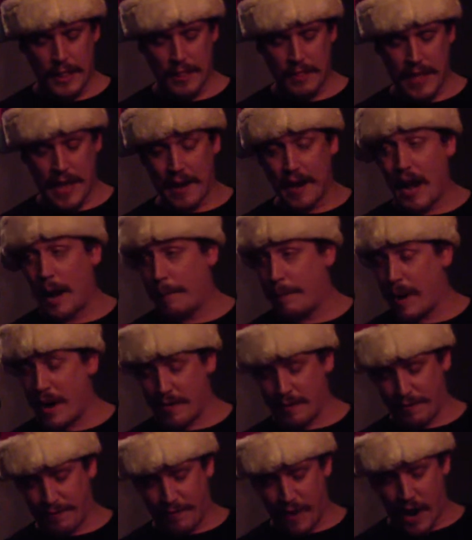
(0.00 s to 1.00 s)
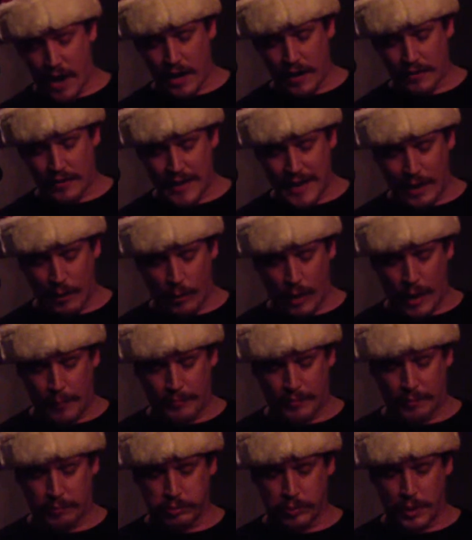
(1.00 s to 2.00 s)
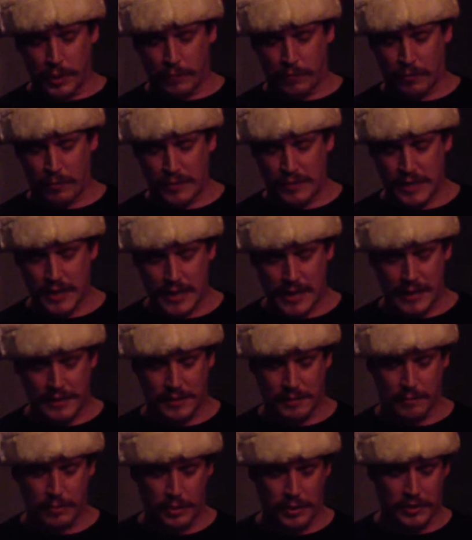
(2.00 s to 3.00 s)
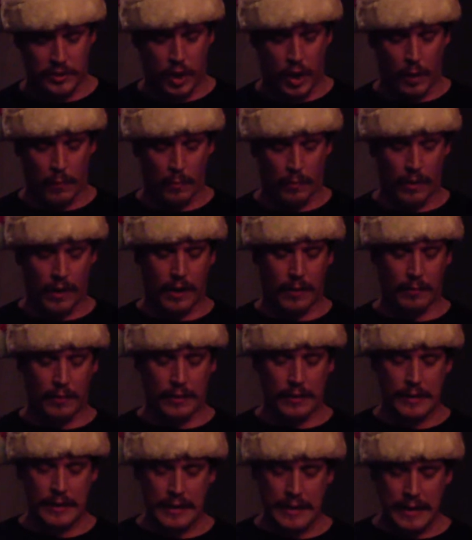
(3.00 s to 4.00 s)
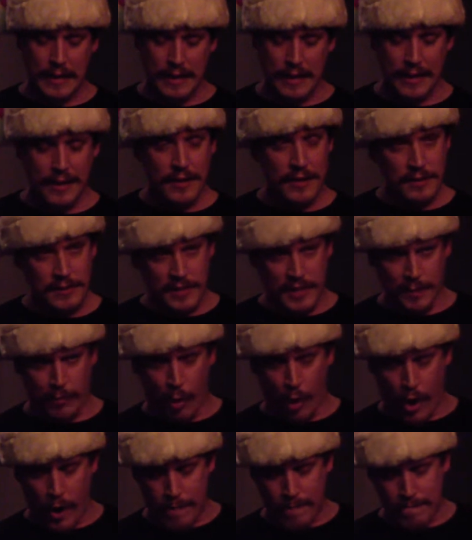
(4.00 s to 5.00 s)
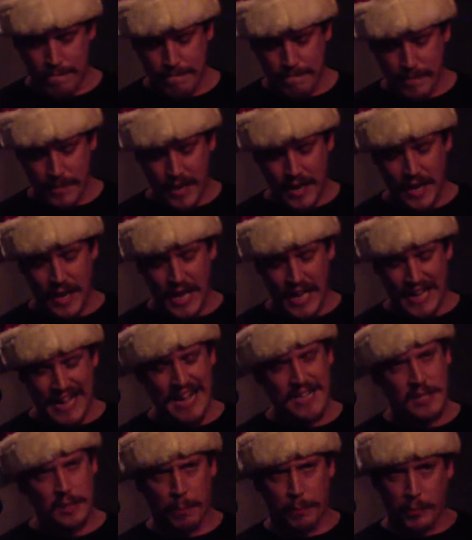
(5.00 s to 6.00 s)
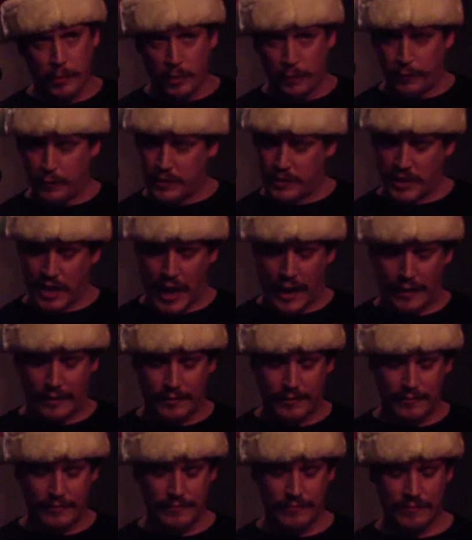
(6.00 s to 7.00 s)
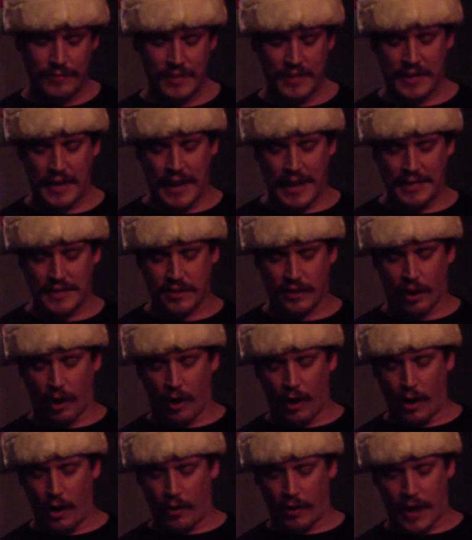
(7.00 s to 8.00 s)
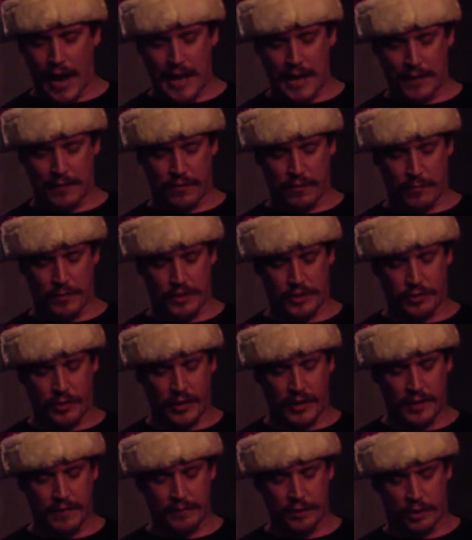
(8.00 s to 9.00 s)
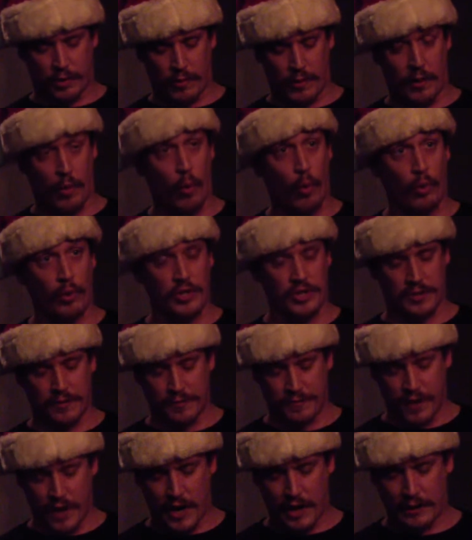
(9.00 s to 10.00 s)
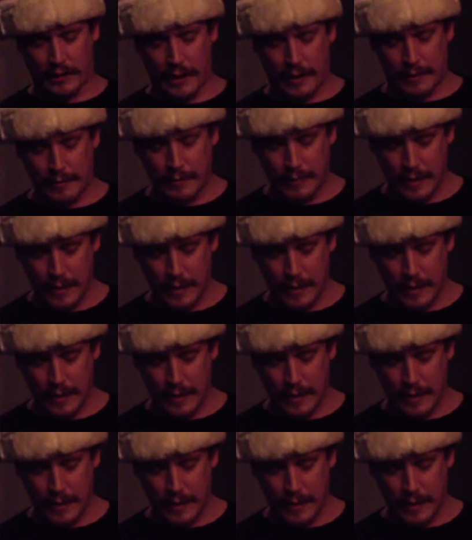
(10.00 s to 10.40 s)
That night by the fire, Dad wiped the blood from his hands and put his arm around me. See, boy? That's a beautiful sight. He gazed at our elk hanging from a tree, flickering orange in the firelight.